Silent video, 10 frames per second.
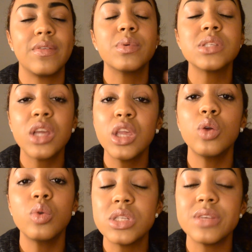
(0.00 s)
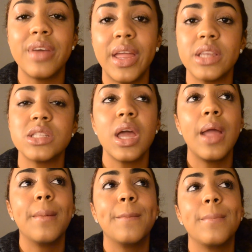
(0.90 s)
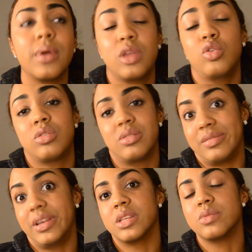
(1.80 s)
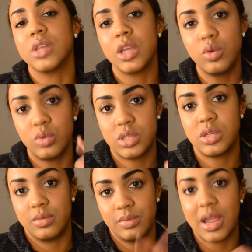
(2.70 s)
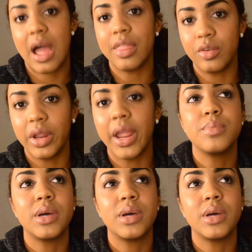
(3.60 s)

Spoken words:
It was a cute event. It was a cute gathering,